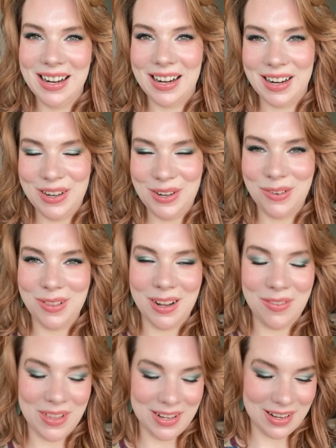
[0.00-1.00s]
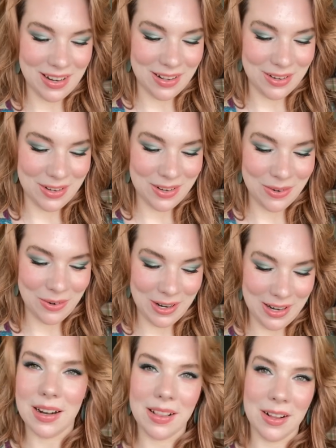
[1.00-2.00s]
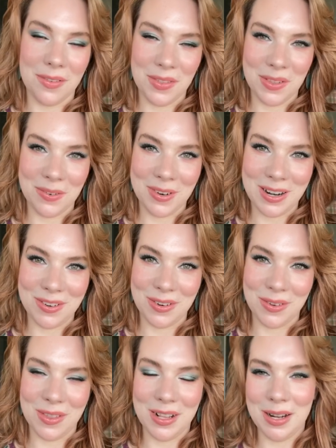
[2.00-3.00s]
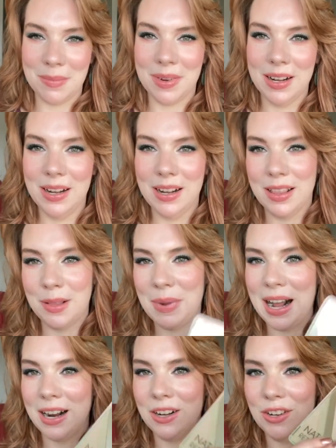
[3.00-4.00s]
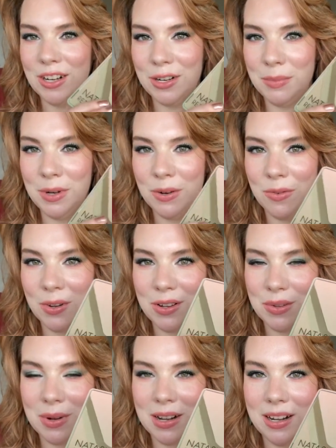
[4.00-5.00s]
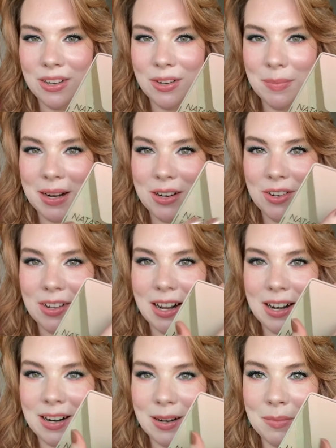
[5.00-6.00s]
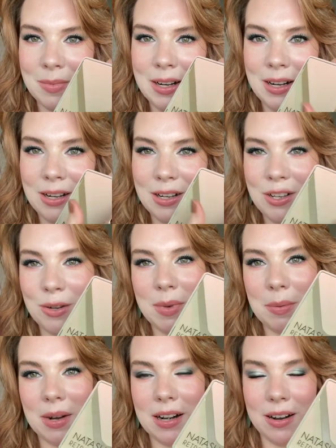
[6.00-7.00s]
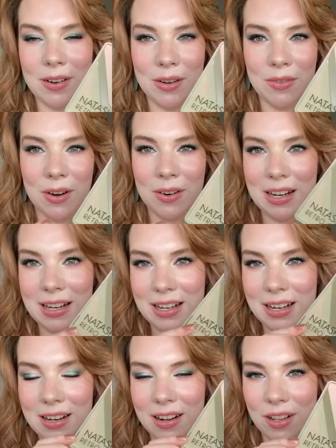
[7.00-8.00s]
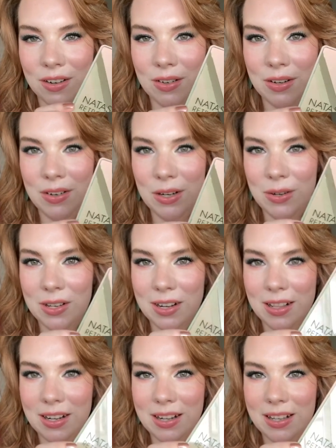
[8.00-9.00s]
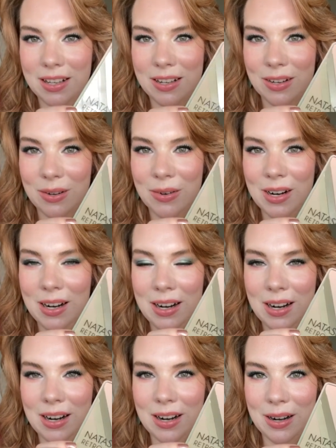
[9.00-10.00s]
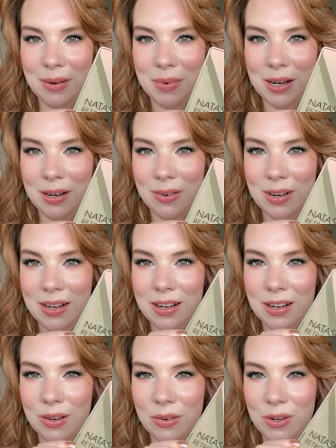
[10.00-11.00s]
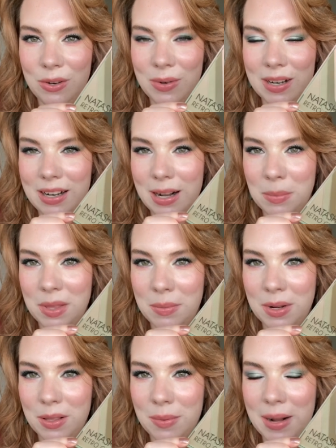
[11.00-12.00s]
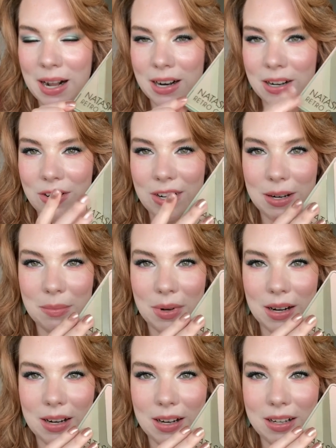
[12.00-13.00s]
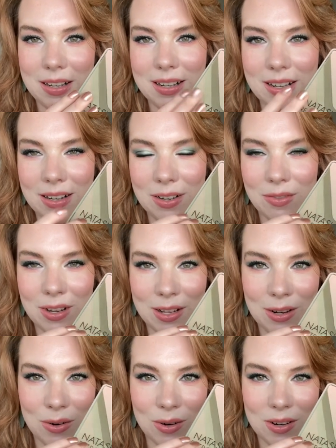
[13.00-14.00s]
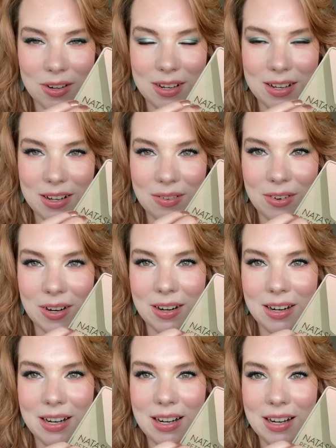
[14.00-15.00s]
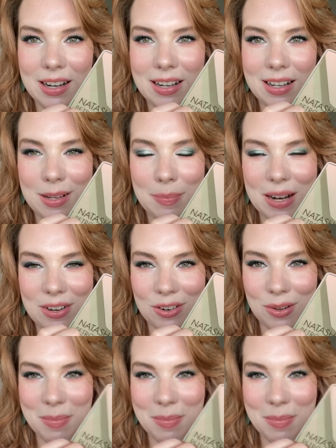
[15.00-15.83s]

I do love this color story. I love the retro theme. The packaging is beautiful as well. I should mention that. I'm assuming by now you've already seen other reviews on this, so um, I don't need to go too in depth about the packaging, but it's, it's really gorgeous and very special